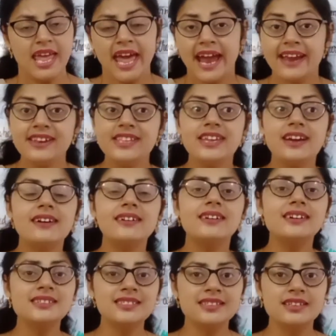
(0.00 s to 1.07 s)
And
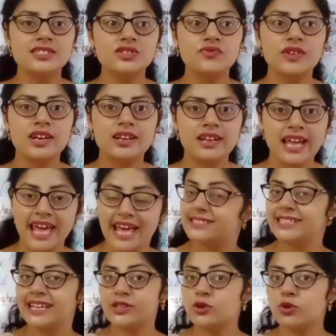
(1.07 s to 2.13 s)
younger sons were,
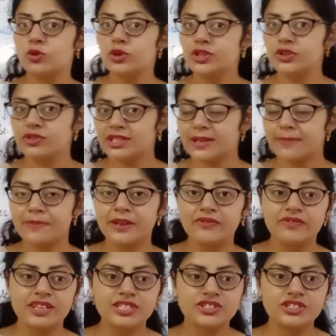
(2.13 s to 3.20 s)
as I told you in the
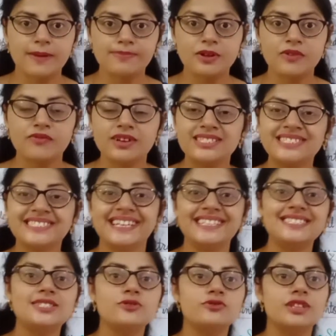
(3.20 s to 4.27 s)
previous chapter, was
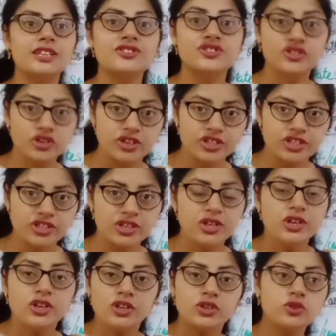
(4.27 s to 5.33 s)
sent to the church
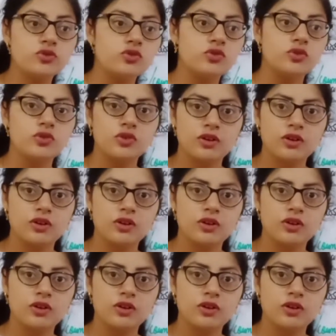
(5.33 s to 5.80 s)
to